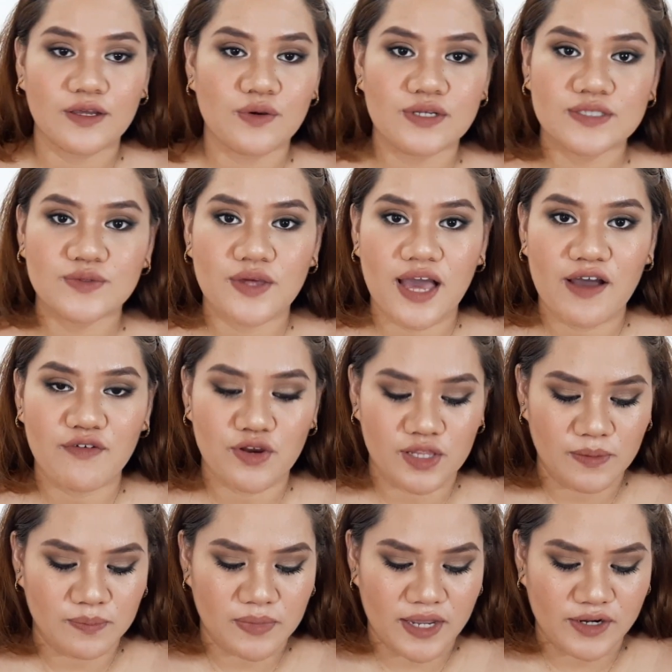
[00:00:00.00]
Once we have our
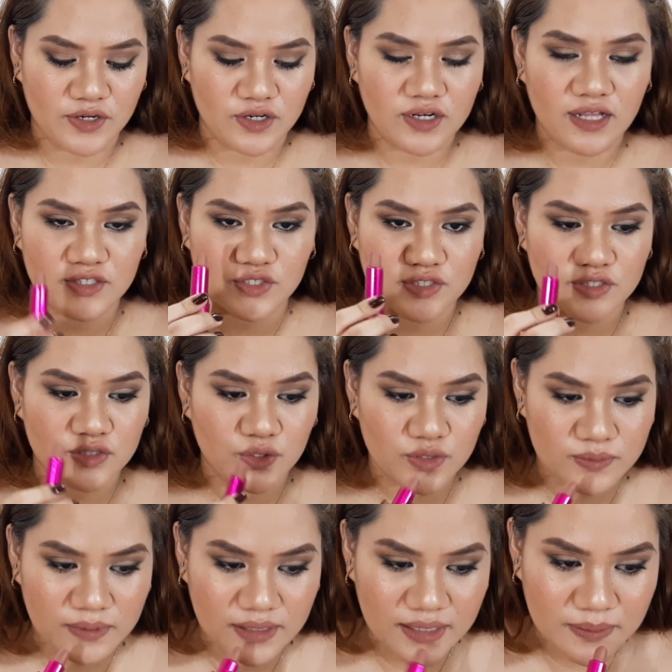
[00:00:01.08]
lip liner, I'll just use
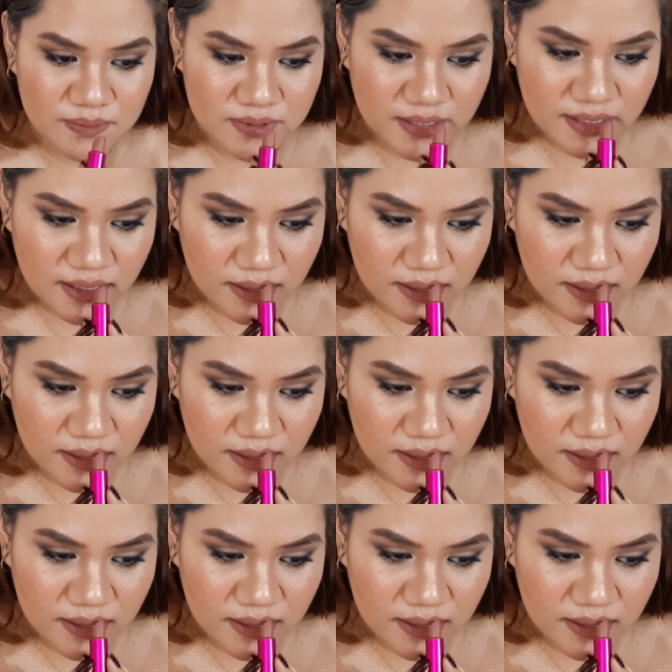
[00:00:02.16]
my lipstick